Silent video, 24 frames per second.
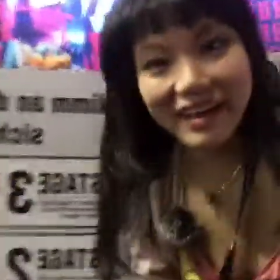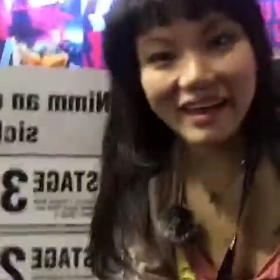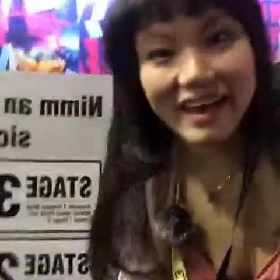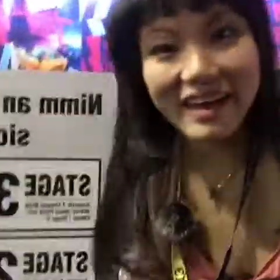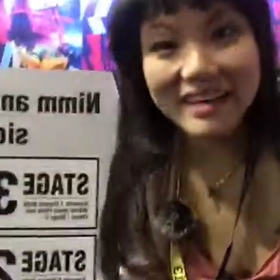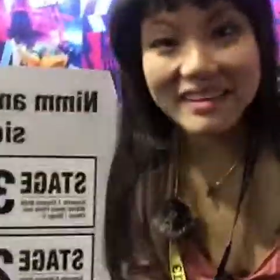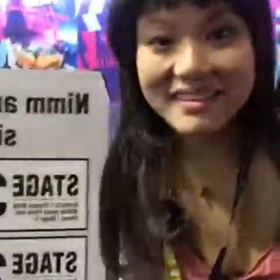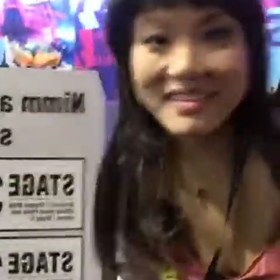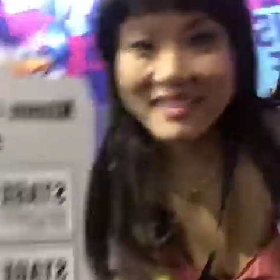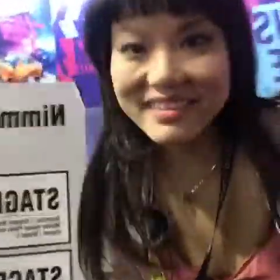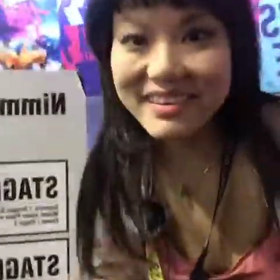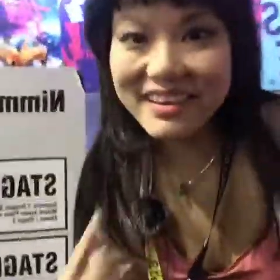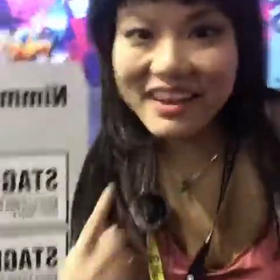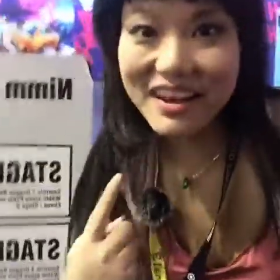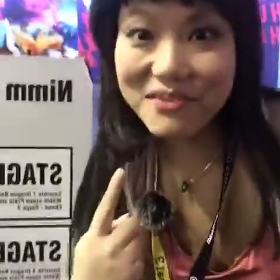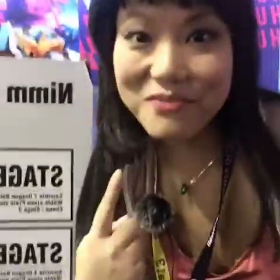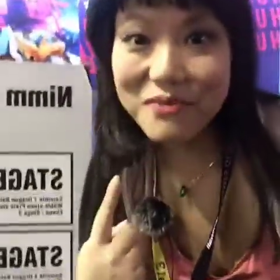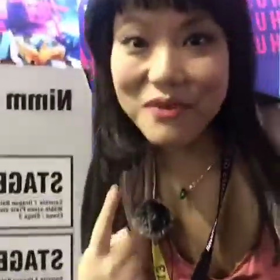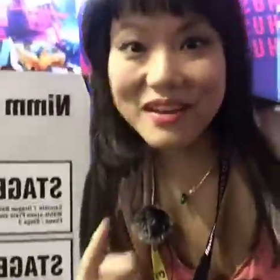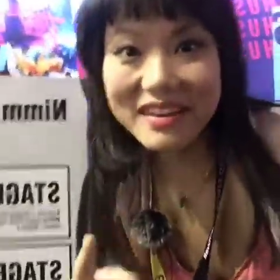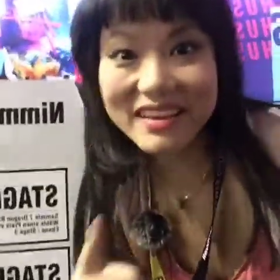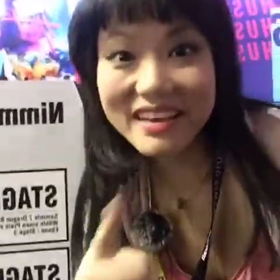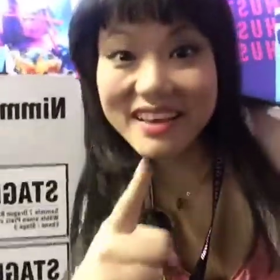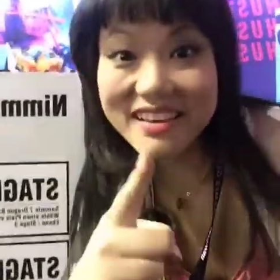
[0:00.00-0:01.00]
I still got
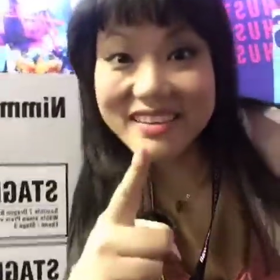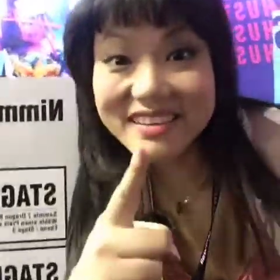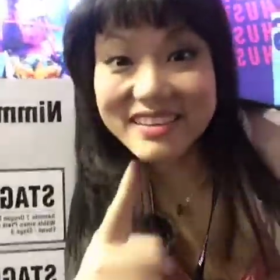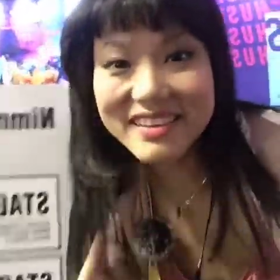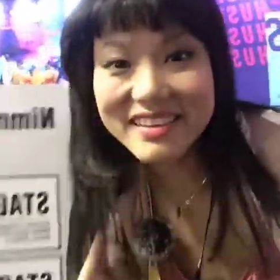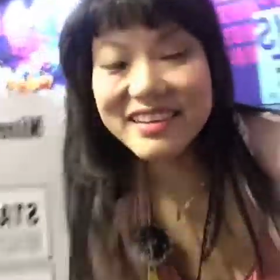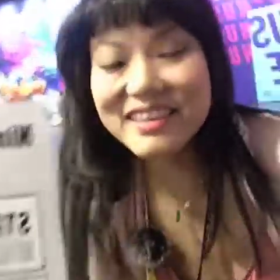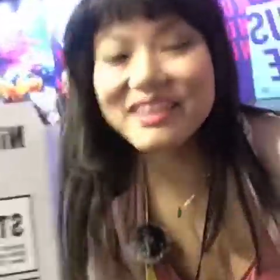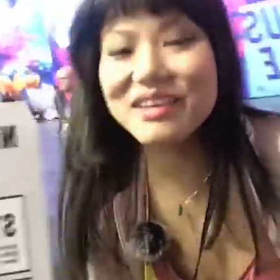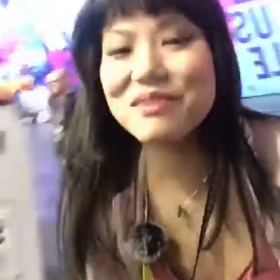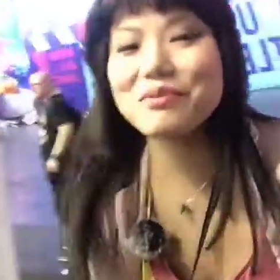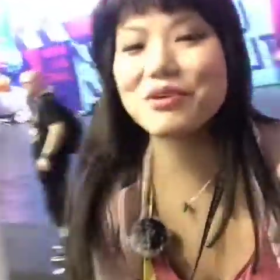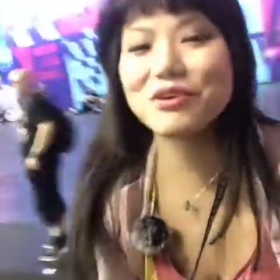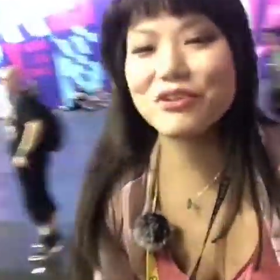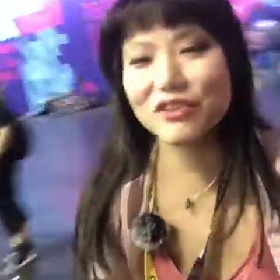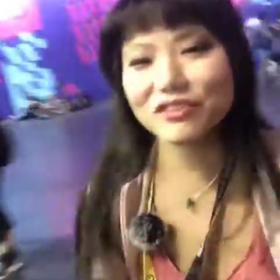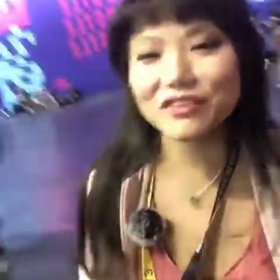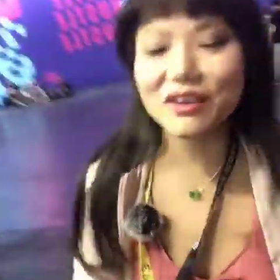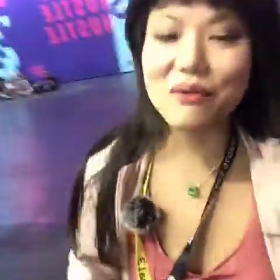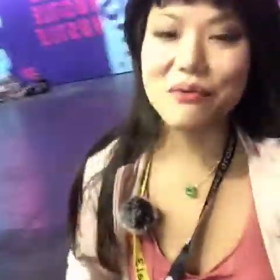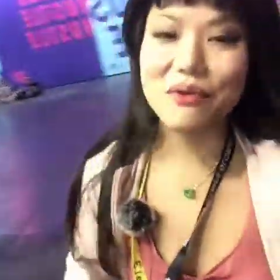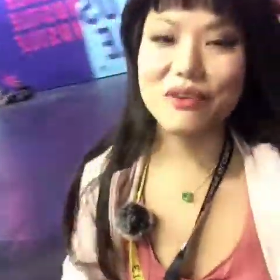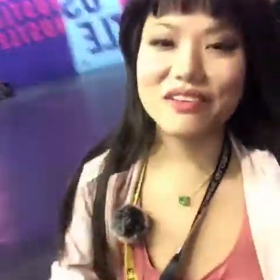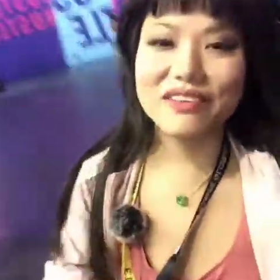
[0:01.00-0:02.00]
one yesterday because
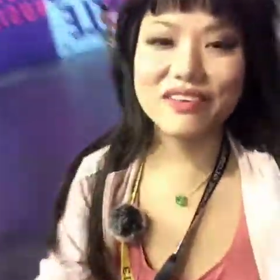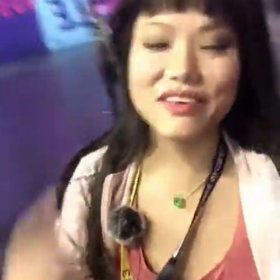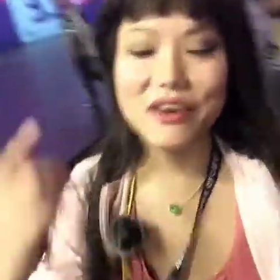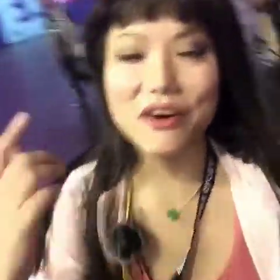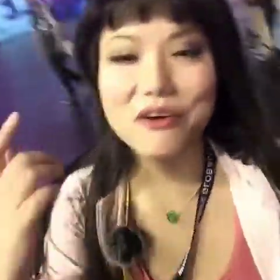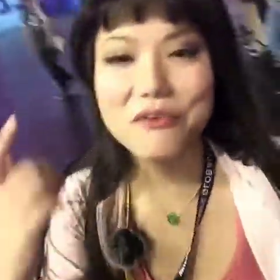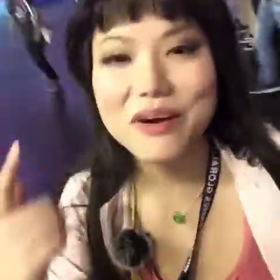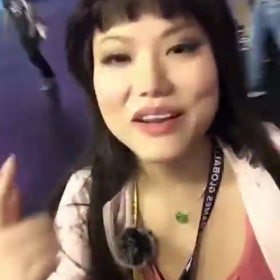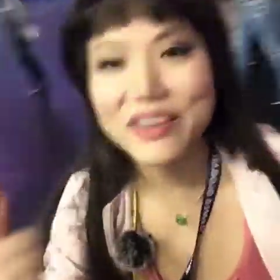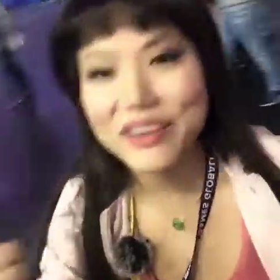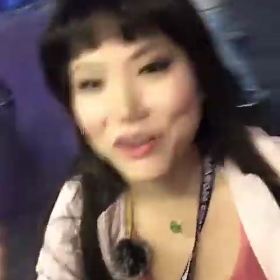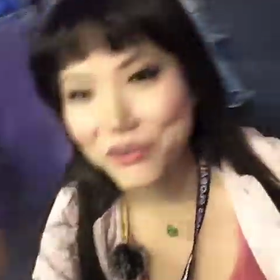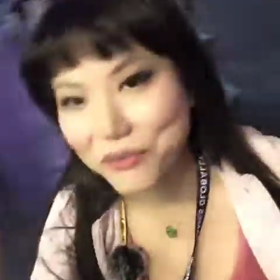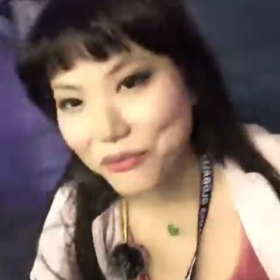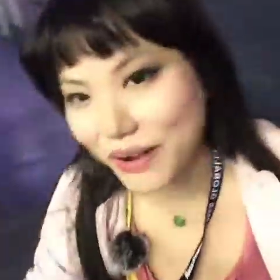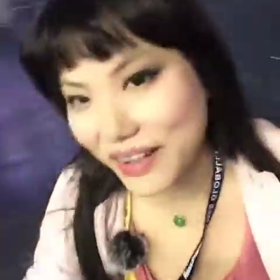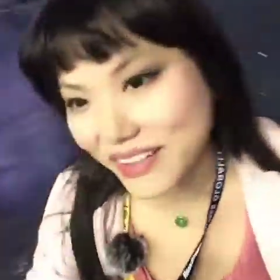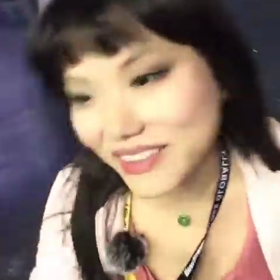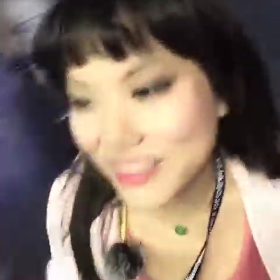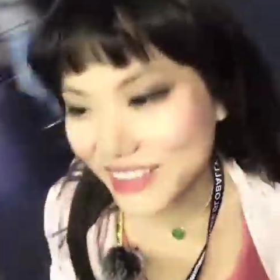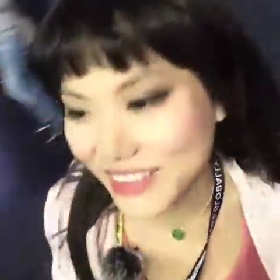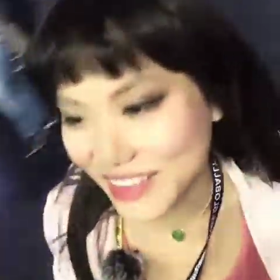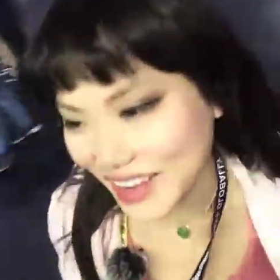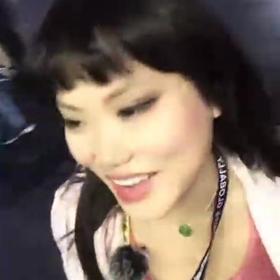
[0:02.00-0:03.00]
I was here already on
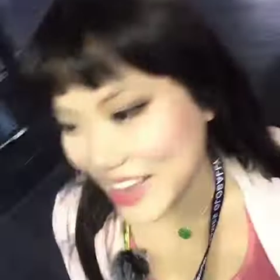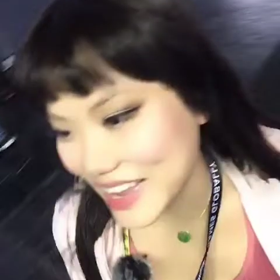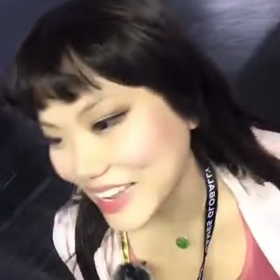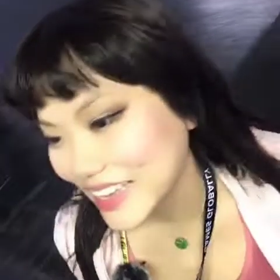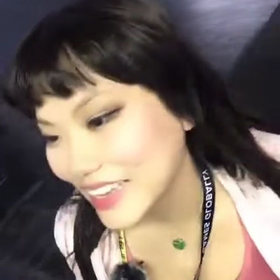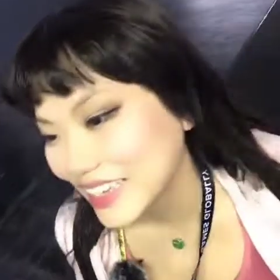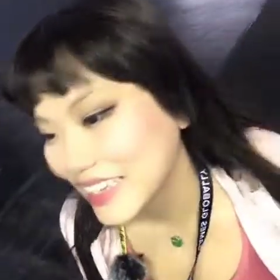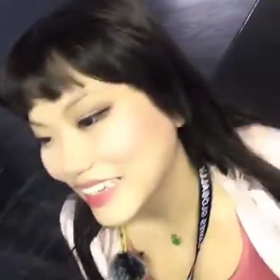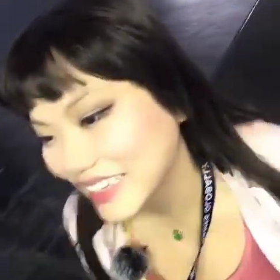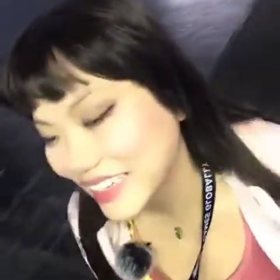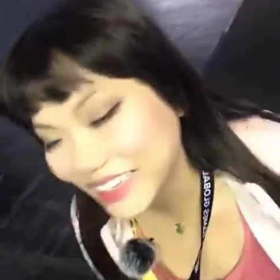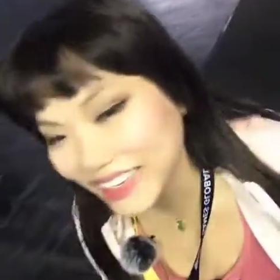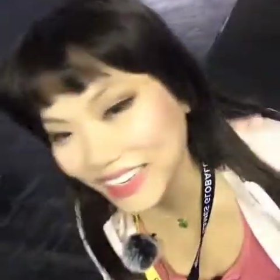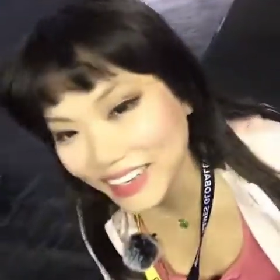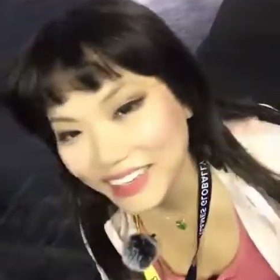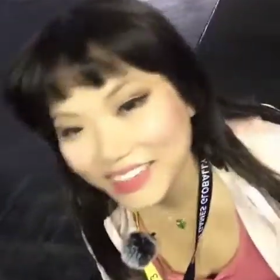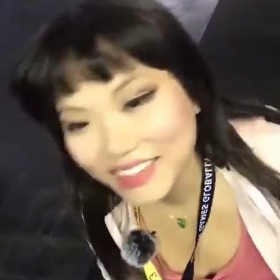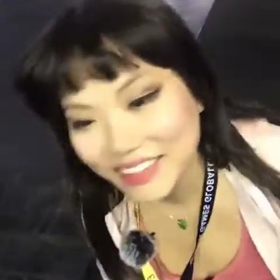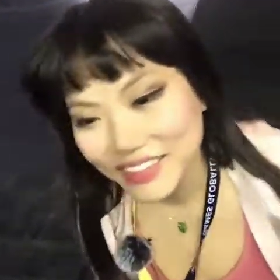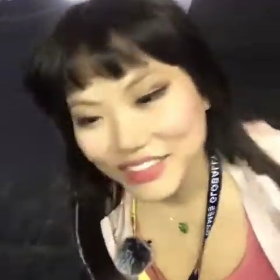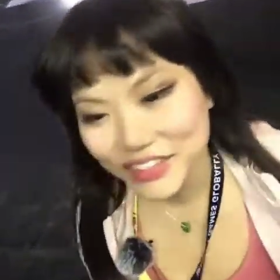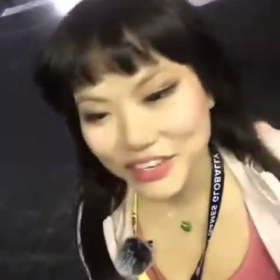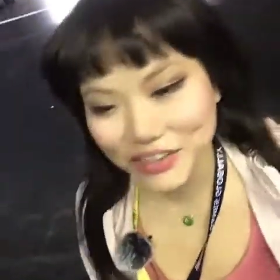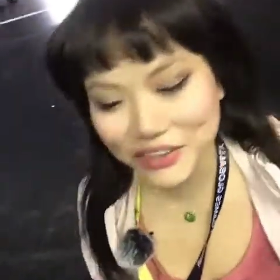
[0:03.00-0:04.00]
Wednesday.
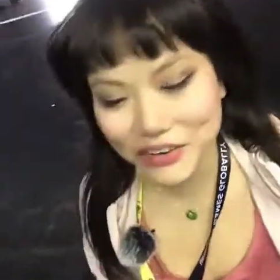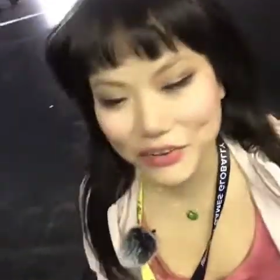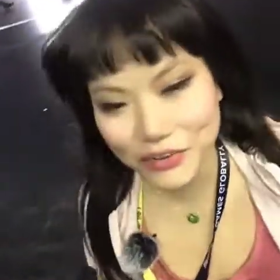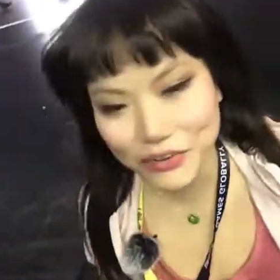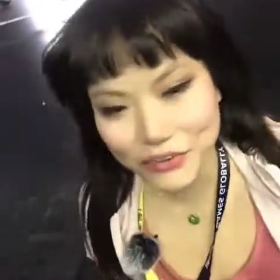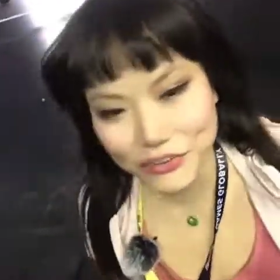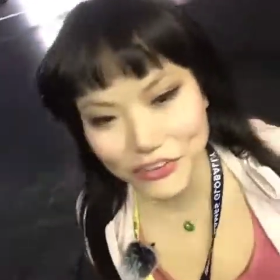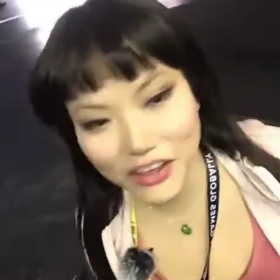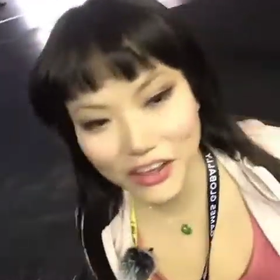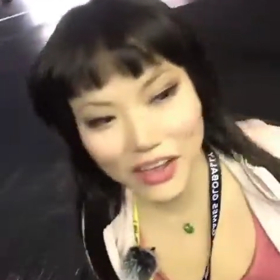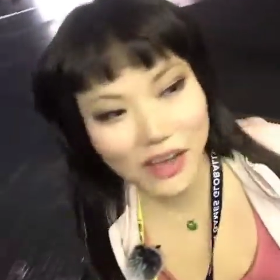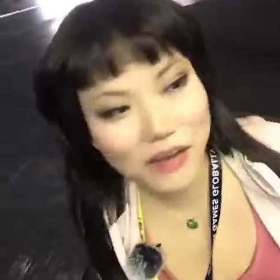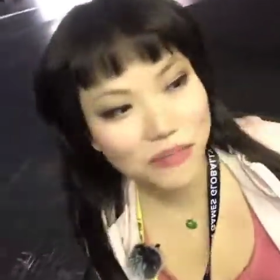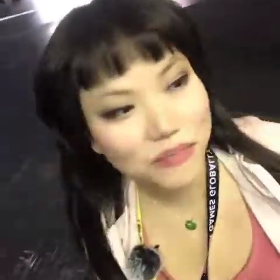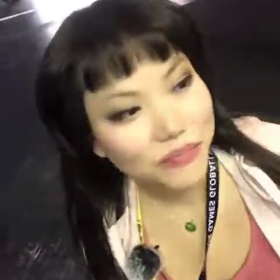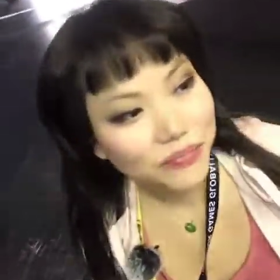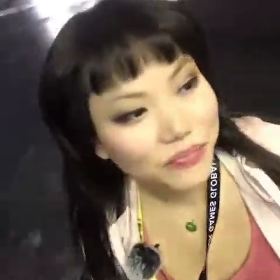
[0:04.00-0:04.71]
Did a good job.